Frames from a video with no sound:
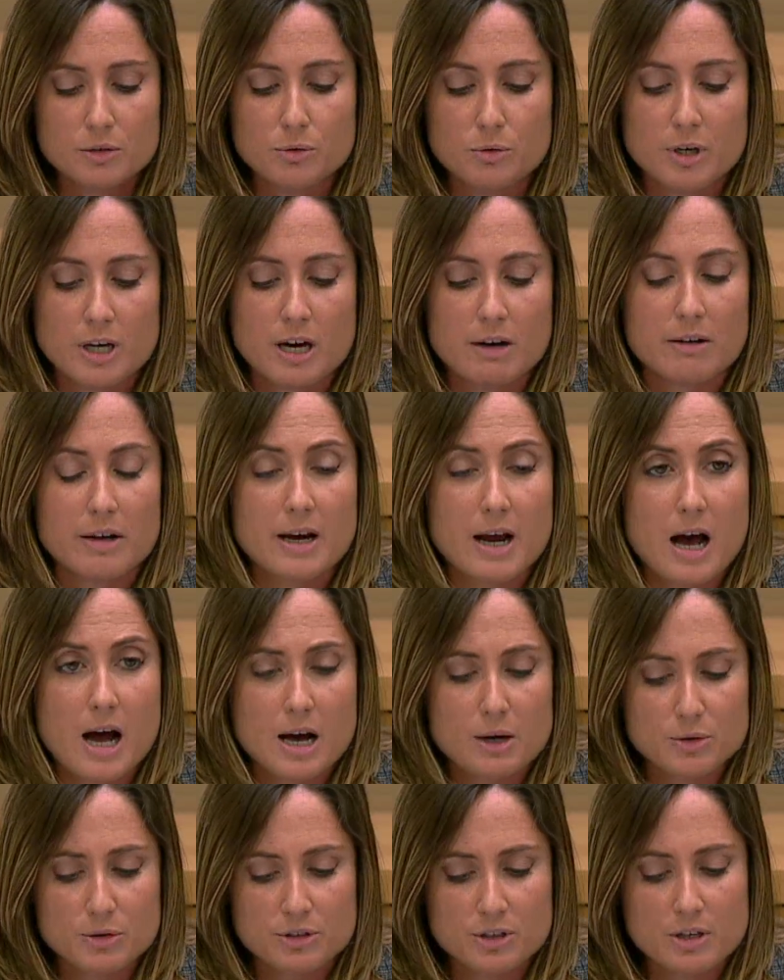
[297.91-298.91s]
to carry
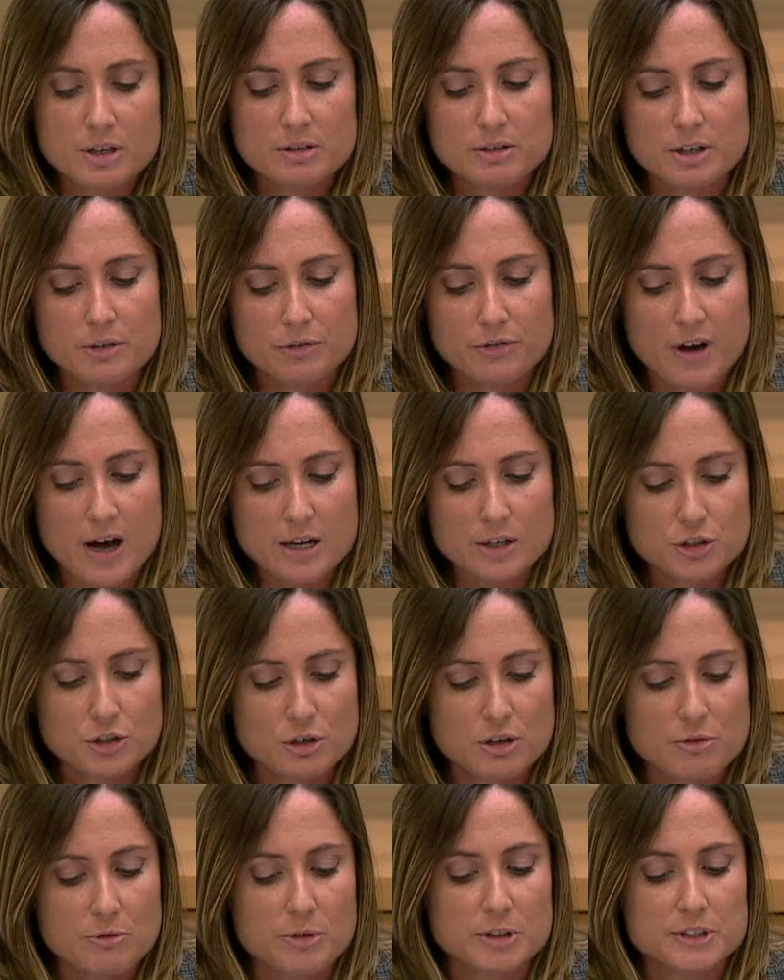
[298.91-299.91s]
out the
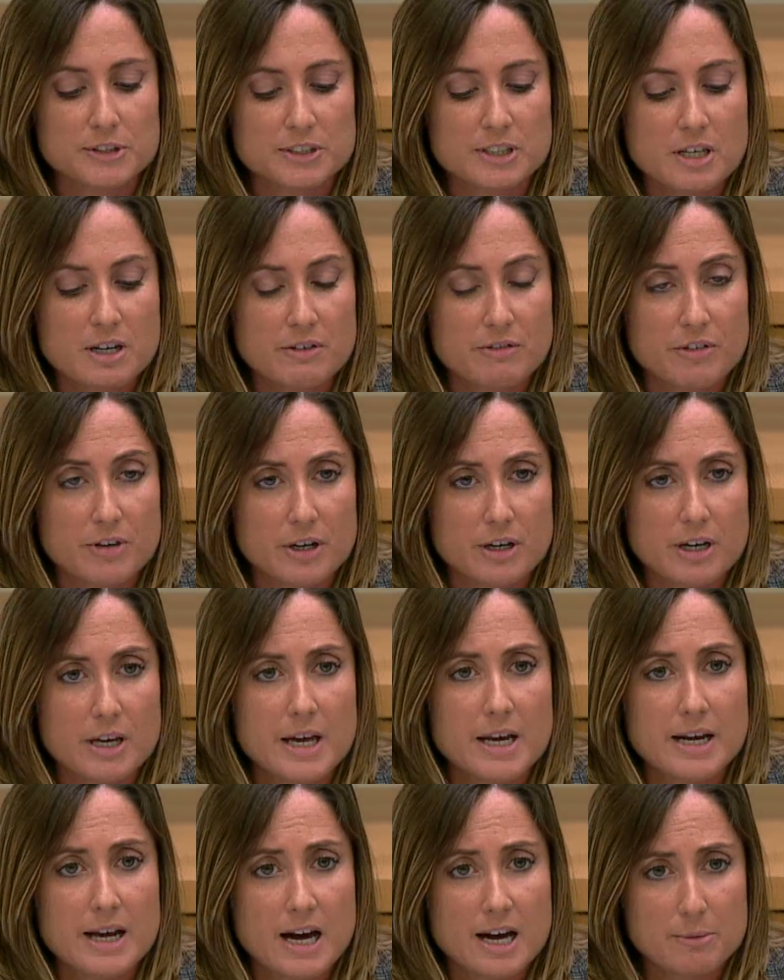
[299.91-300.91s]
function of observer
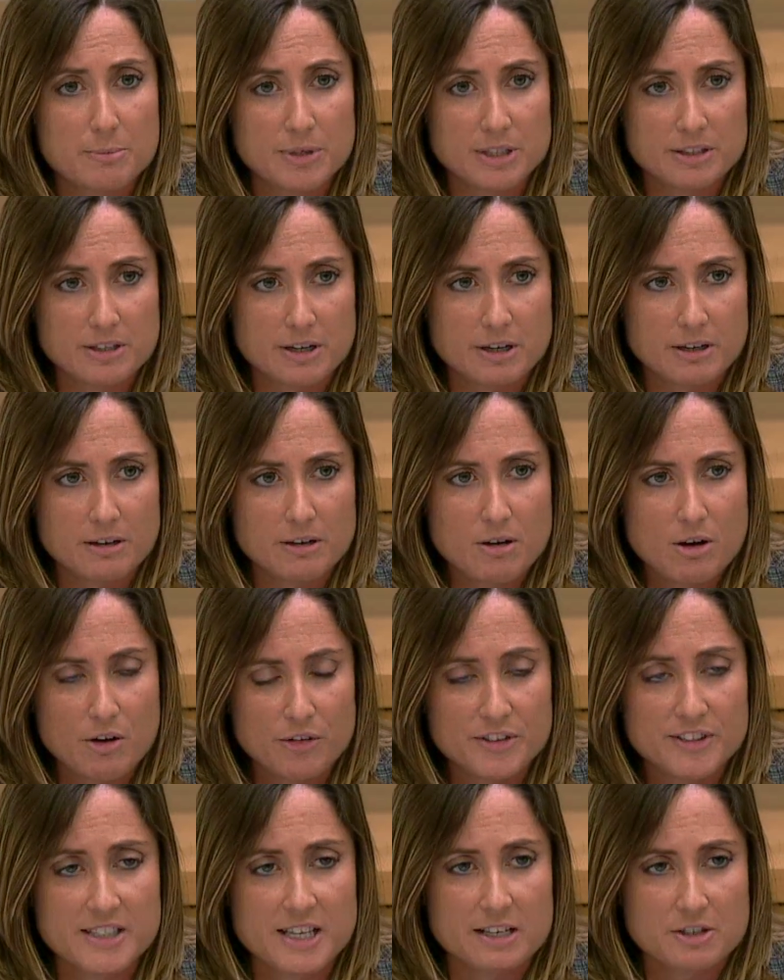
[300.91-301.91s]
and arbiter
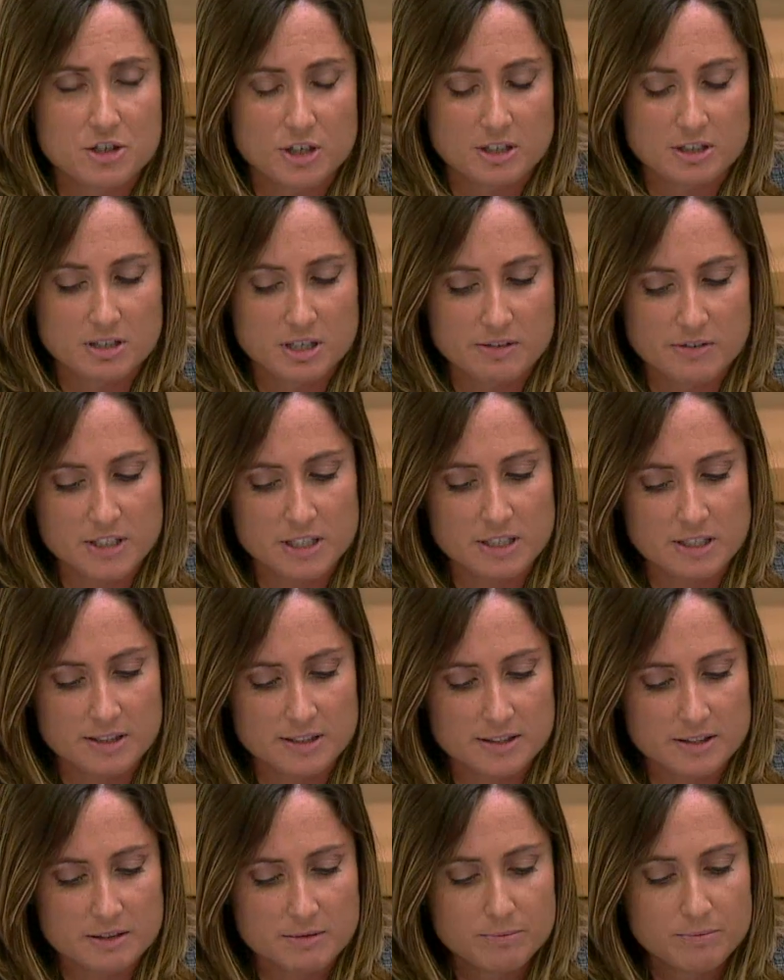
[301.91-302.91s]
of such
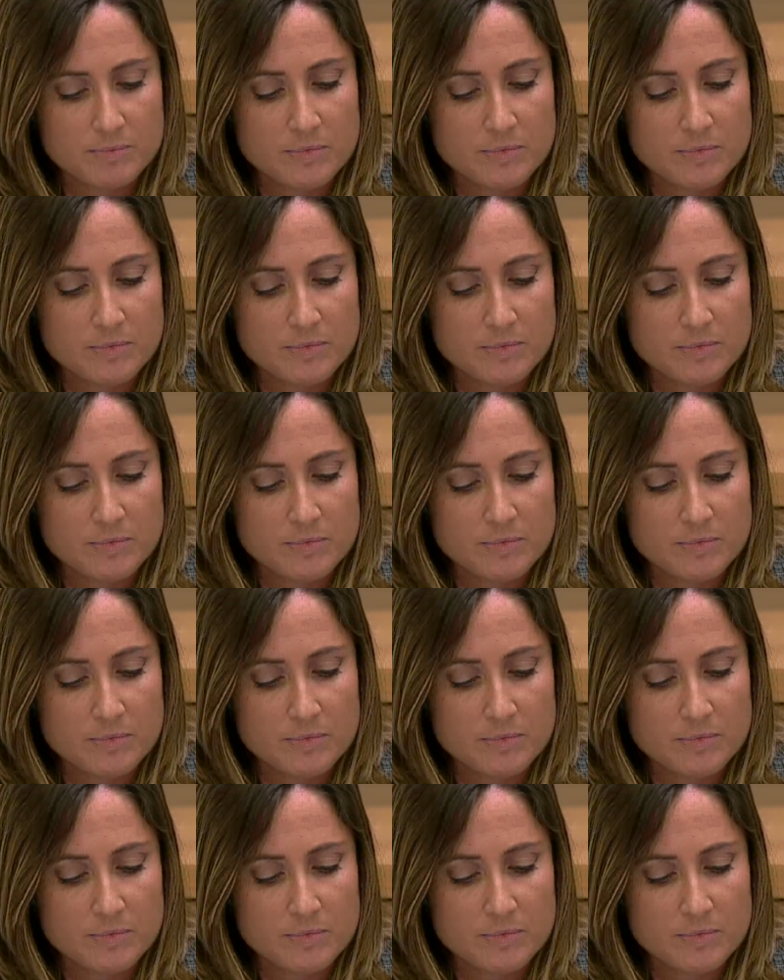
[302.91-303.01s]
activities.